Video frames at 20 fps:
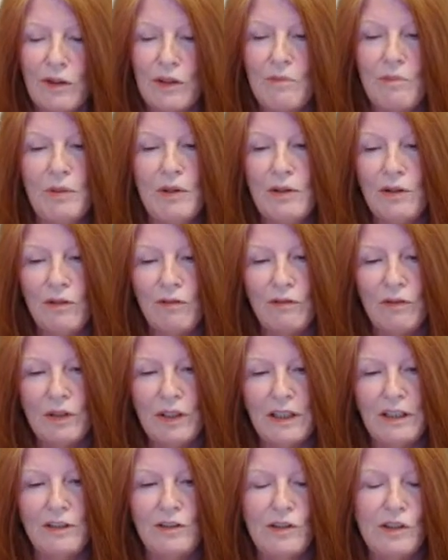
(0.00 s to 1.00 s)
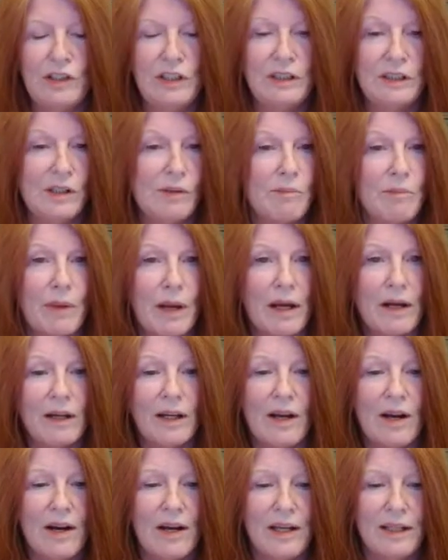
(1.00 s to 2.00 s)
with the beautiful energies of
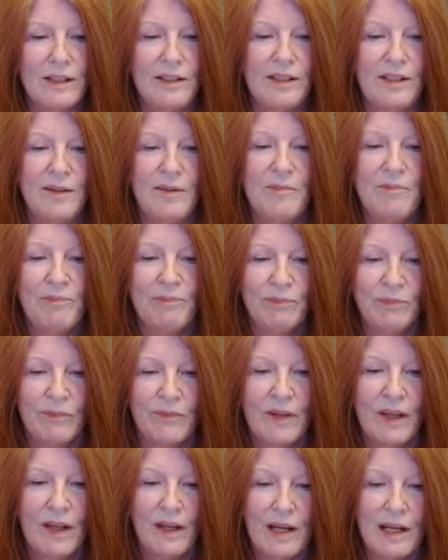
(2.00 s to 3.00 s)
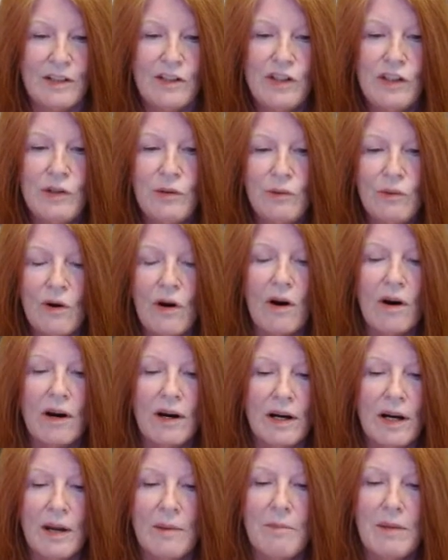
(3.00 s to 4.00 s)
mankind, as you
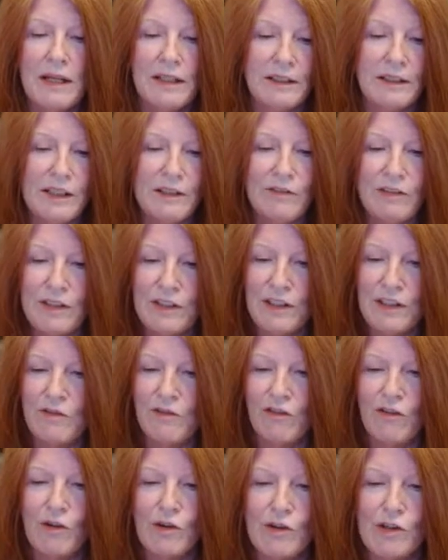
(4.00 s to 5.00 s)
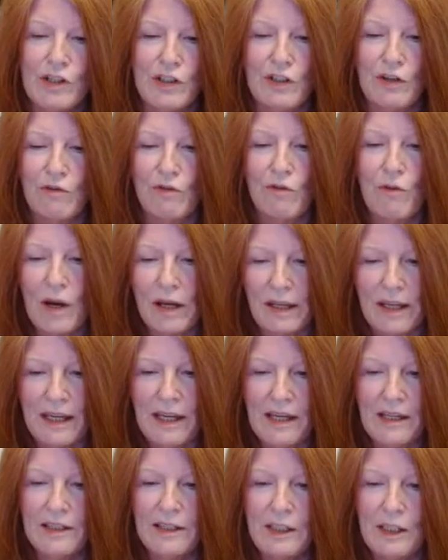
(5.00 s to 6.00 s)
are a magnificent version of what
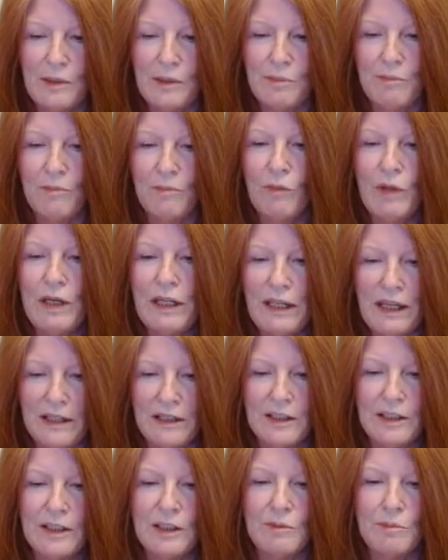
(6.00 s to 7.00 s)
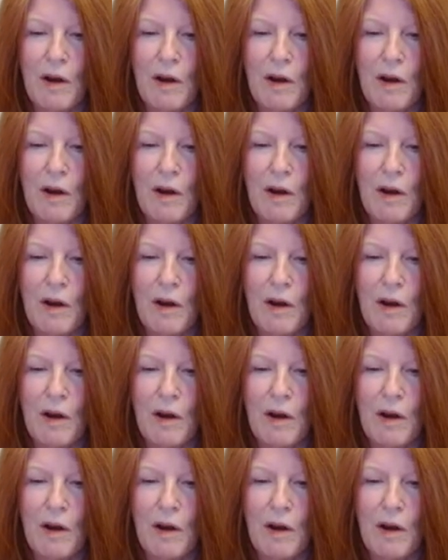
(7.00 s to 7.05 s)
one can